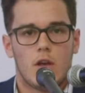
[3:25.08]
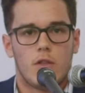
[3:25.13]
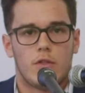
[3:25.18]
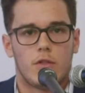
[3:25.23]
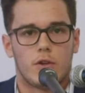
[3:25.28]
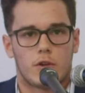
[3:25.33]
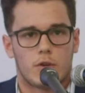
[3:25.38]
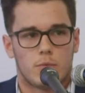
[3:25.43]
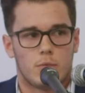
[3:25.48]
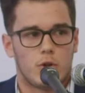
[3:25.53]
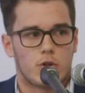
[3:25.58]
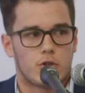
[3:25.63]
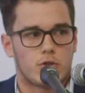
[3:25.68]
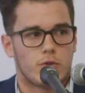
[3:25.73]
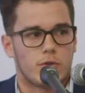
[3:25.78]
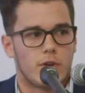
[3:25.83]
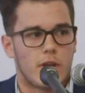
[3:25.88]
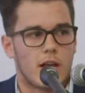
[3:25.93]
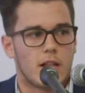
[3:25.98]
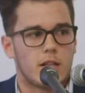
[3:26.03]
the
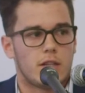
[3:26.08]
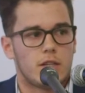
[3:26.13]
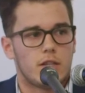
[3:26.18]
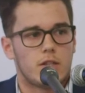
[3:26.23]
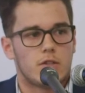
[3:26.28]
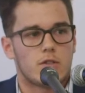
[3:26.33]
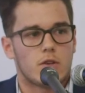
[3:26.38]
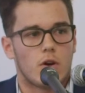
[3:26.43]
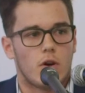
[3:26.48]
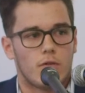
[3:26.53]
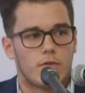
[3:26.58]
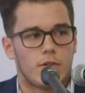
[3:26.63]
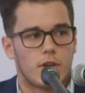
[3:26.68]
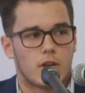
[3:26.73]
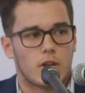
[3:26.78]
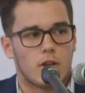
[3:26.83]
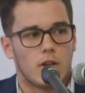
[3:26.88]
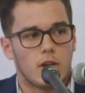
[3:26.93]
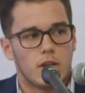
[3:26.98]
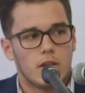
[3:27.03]
commercial realities of their
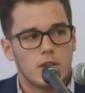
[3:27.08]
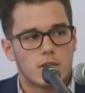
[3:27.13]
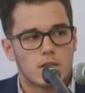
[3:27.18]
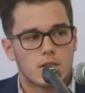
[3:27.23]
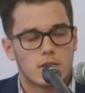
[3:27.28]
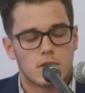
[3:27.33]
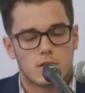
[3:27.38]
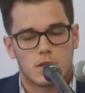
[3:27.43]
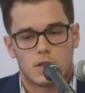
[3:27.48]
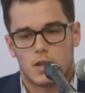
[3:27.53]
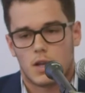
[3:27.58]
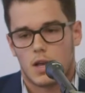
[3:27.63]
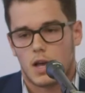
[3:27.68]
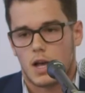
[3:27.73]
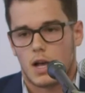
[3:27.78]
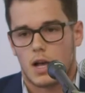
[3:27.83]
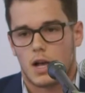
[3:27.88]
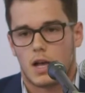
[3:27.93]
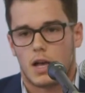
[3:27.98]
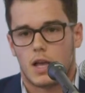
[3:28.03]
clients
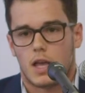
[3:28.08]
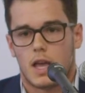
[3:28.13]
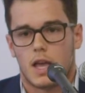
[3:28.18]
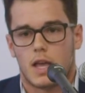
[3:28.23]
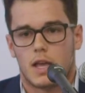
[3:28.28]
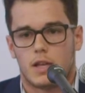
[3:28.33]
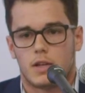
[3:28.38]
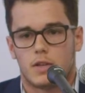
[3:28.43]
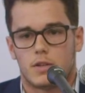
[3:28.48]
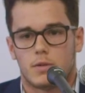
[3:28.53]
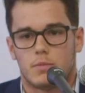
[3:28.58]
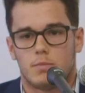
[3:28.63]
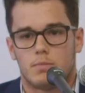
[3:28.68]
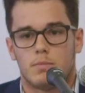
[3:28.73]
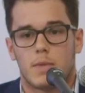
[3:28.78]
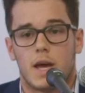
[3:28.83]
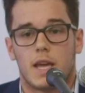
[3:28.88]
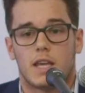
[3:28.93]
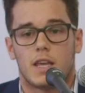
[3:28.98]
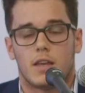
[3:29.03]
and
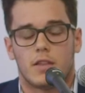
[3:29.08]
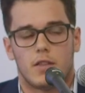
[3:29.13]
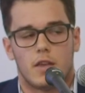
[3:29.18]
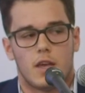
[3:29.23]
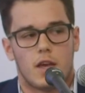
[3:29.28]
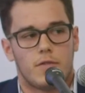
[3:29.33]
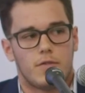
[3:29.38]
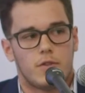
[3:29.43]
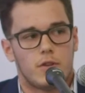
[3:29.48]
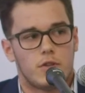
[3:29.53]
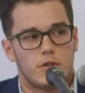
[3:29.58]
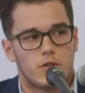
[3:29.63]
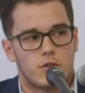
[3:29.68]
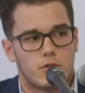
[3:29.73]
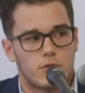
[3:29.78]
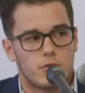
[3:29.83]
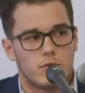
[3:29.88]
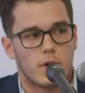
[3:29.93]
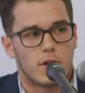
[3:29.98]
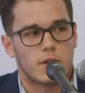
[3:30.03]
making the effort
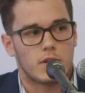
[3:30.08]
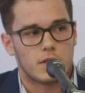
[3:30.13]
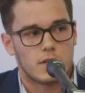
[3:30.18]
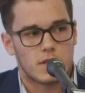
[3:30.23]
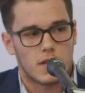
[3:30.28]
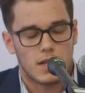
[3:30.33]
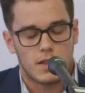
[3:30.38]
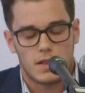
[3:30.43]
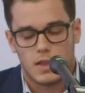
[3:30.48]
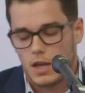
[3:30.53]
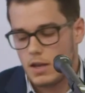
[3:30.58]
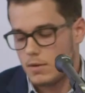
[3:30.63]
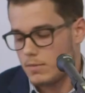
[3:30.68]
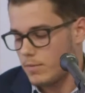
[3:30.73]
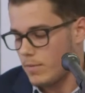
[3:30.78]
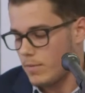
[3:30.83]
to understand that.